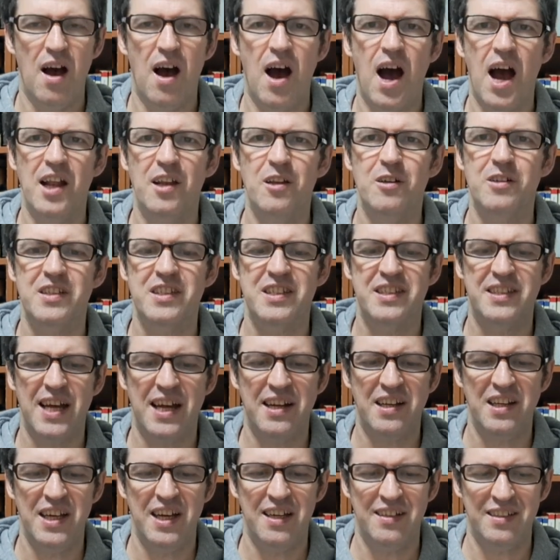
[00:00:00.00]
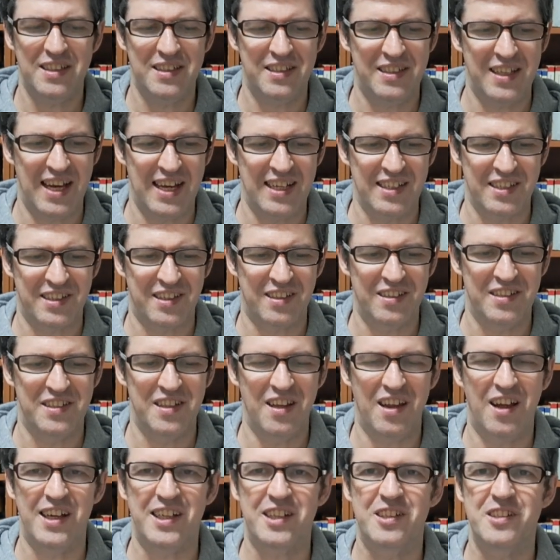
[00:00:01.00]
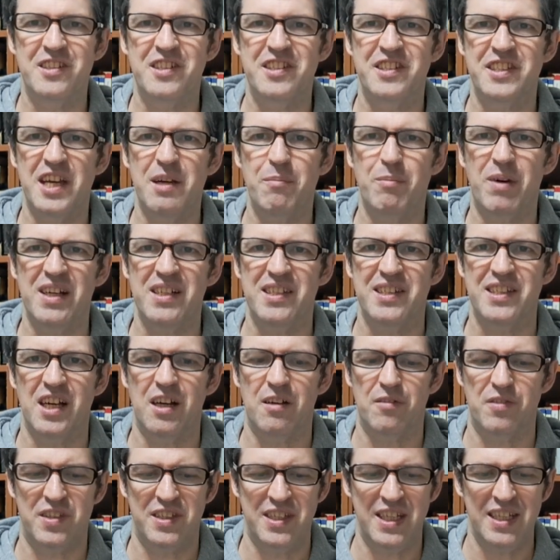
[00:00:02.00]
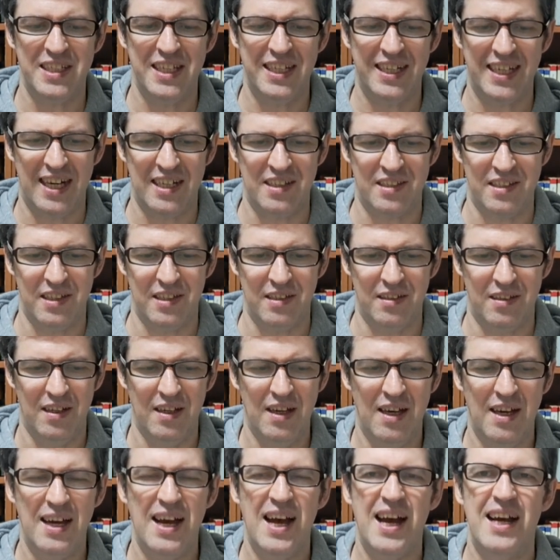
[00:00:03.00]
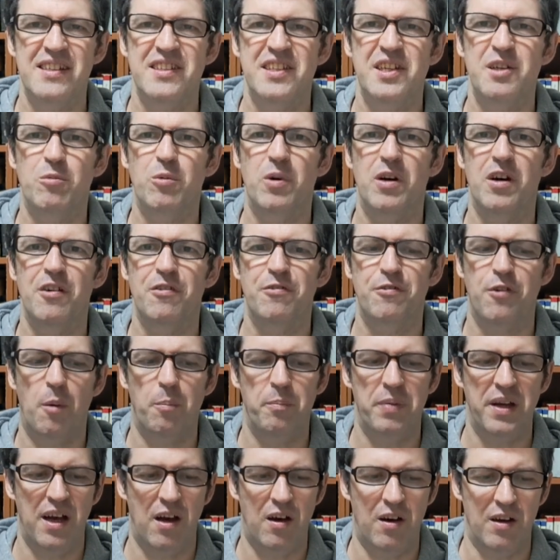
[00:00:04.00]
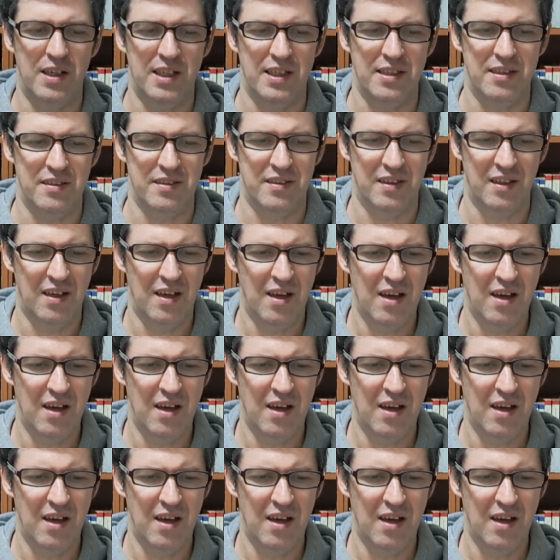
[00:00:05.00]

I looked steadily at the desk until I could see myself sitting at it, as it were from behind.